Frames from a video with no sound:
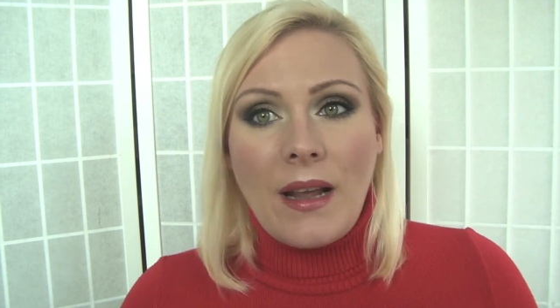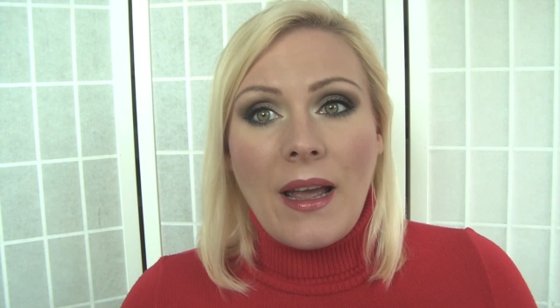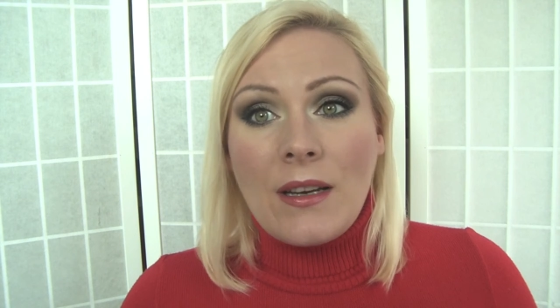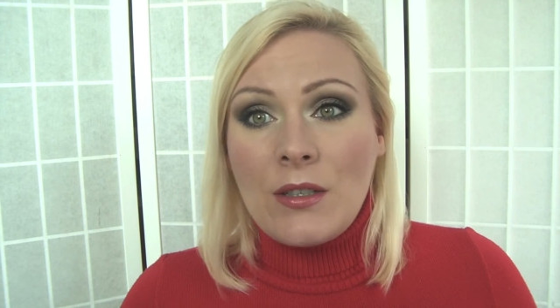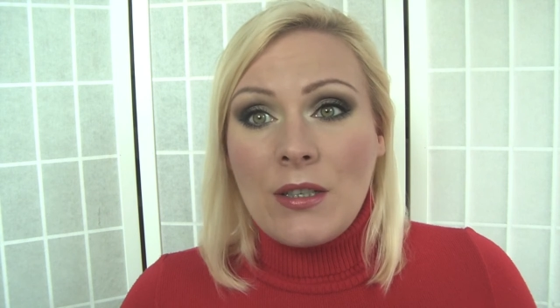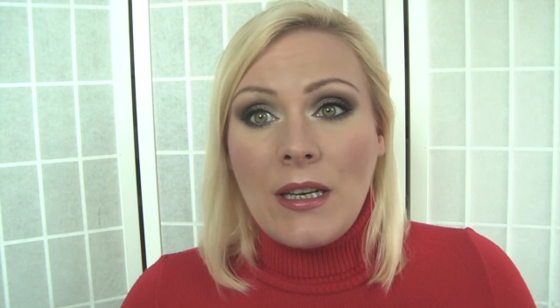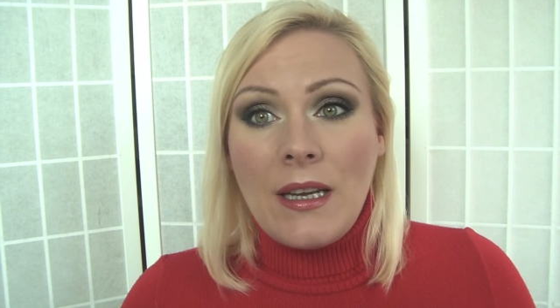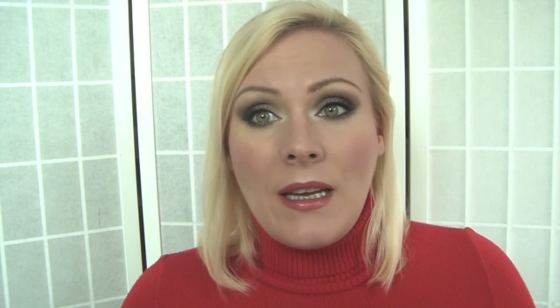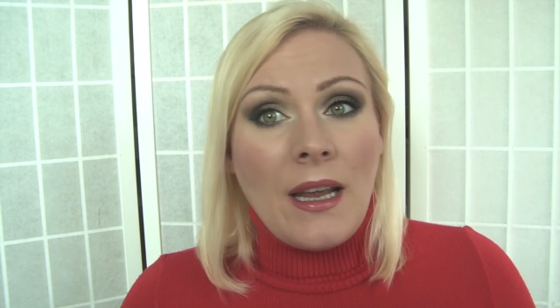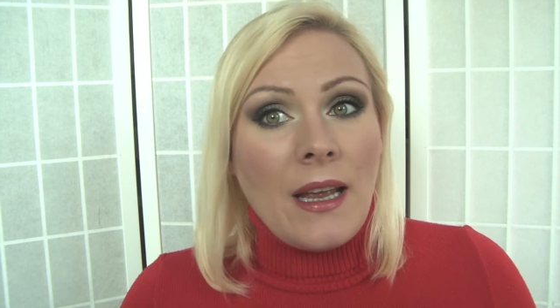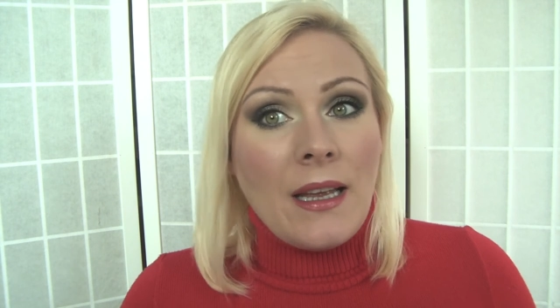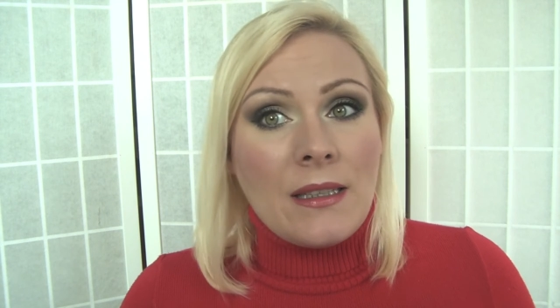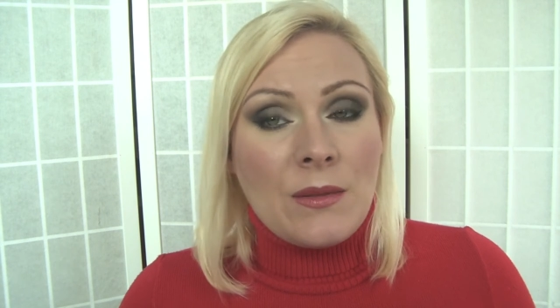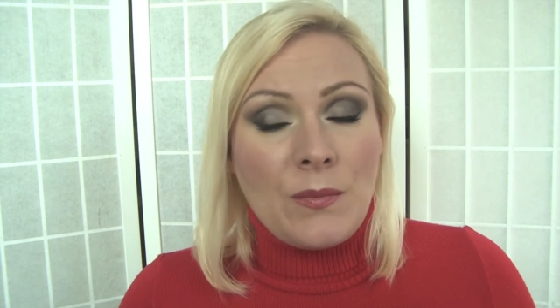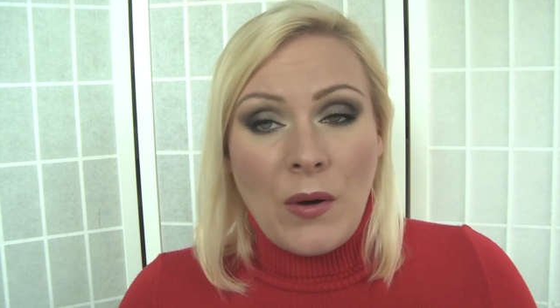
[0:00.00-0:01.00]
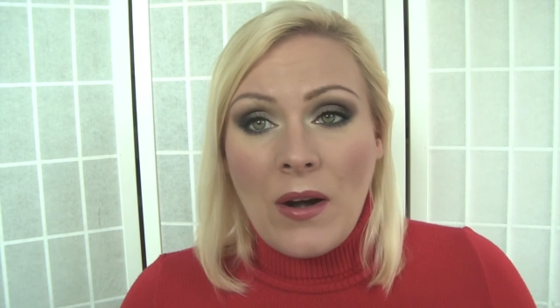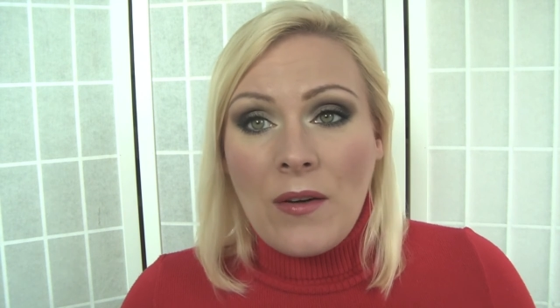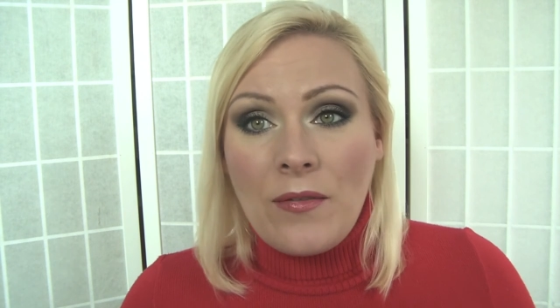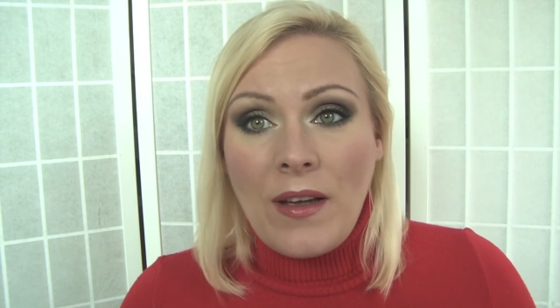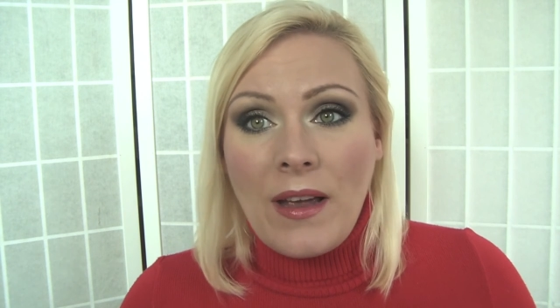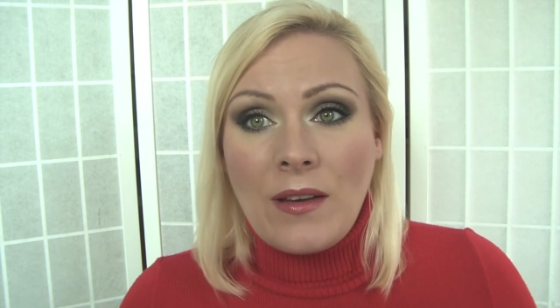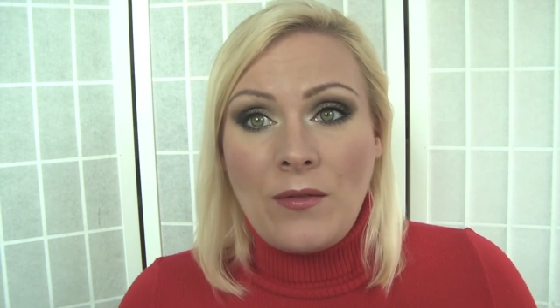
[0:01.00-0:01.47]
Actually, it's
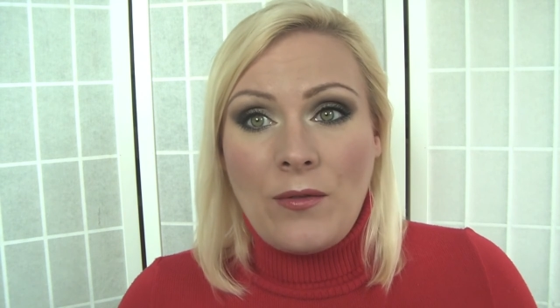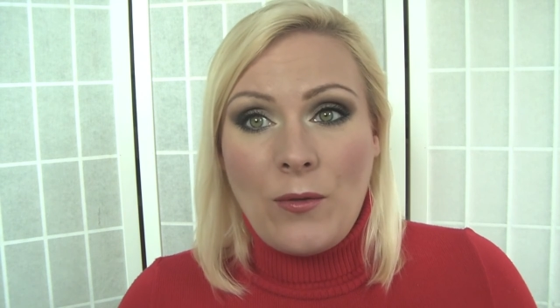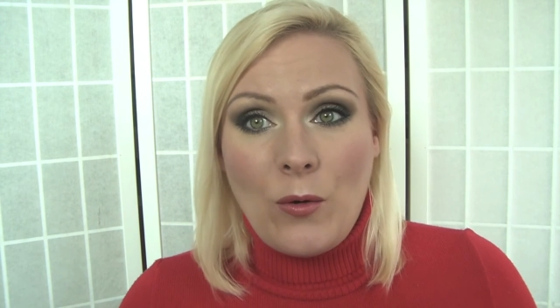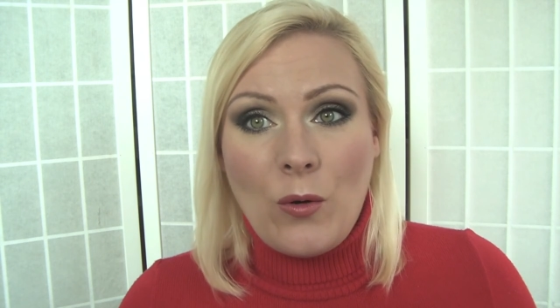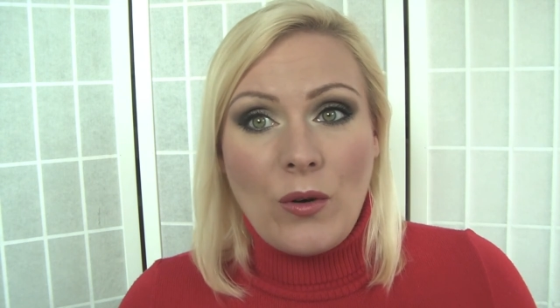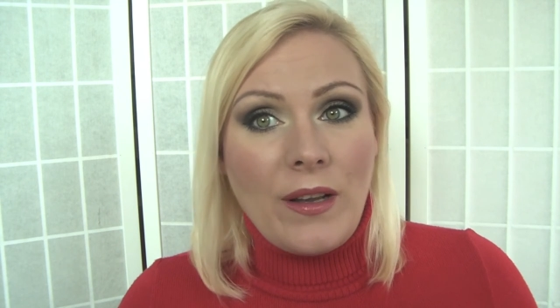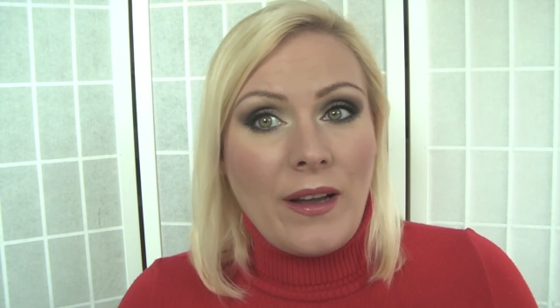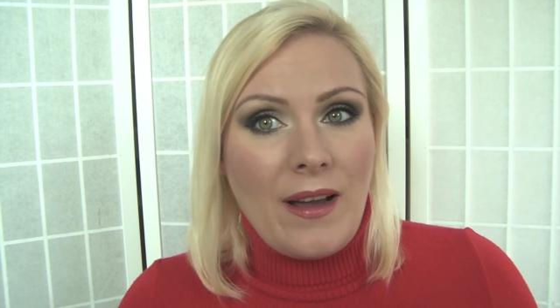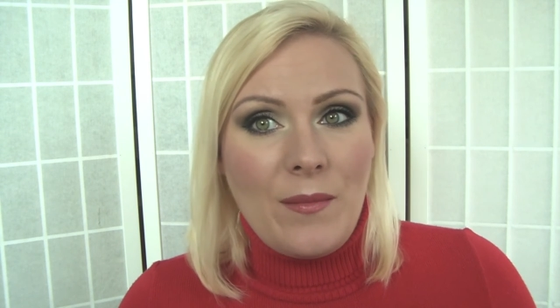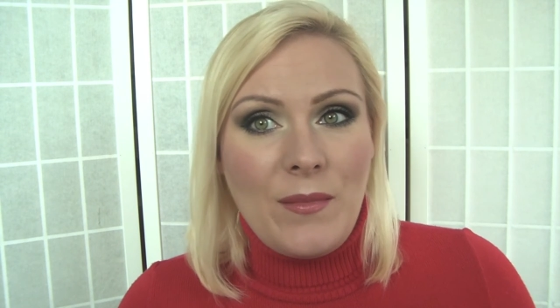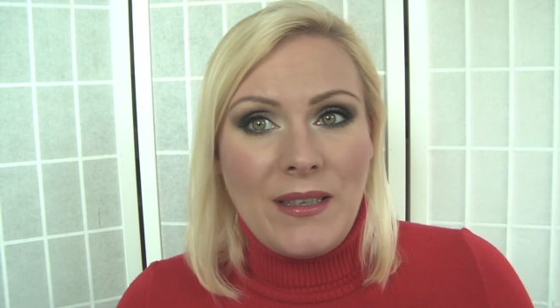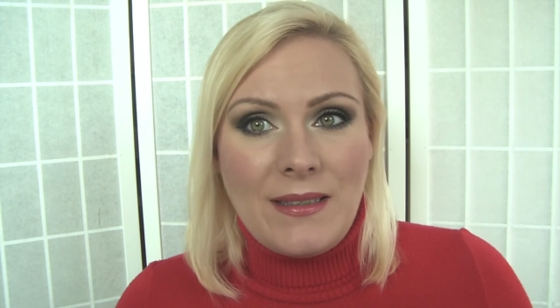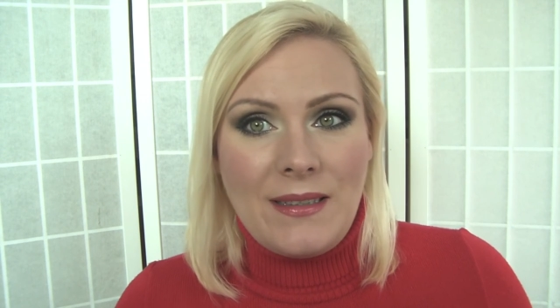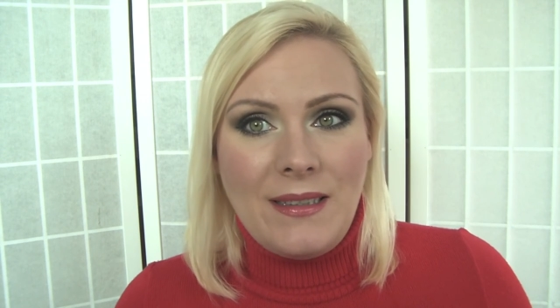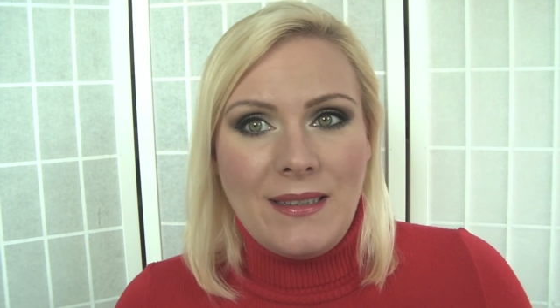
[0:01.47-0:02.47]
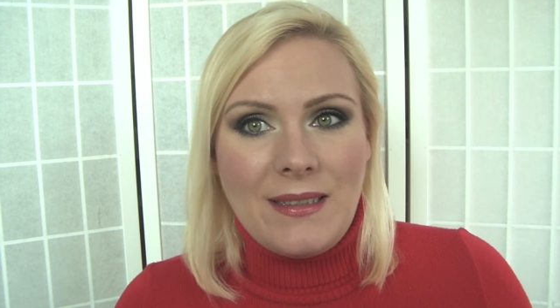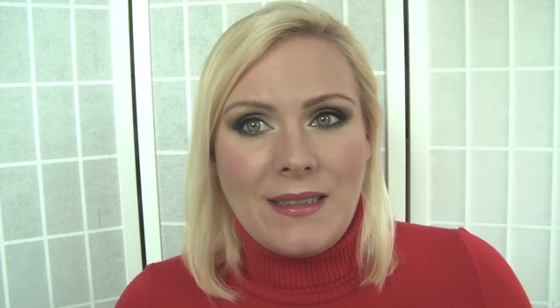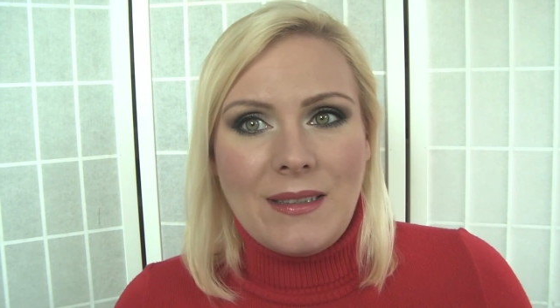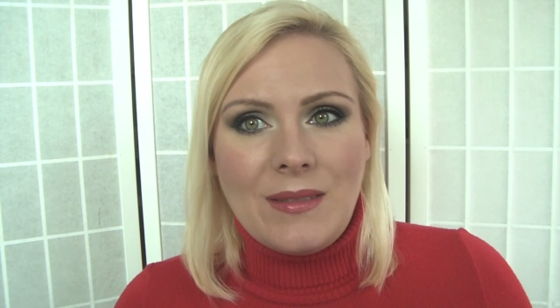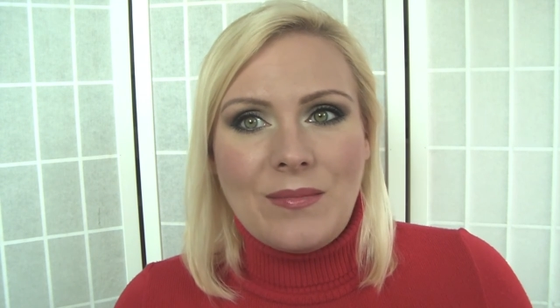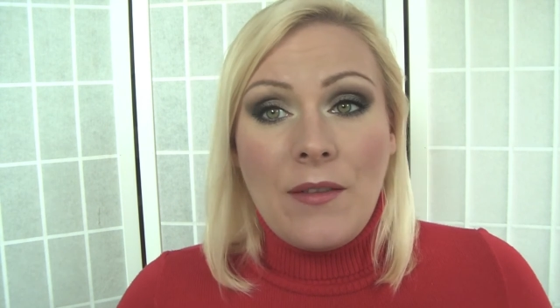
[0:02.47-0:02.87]
perfect for the coming season.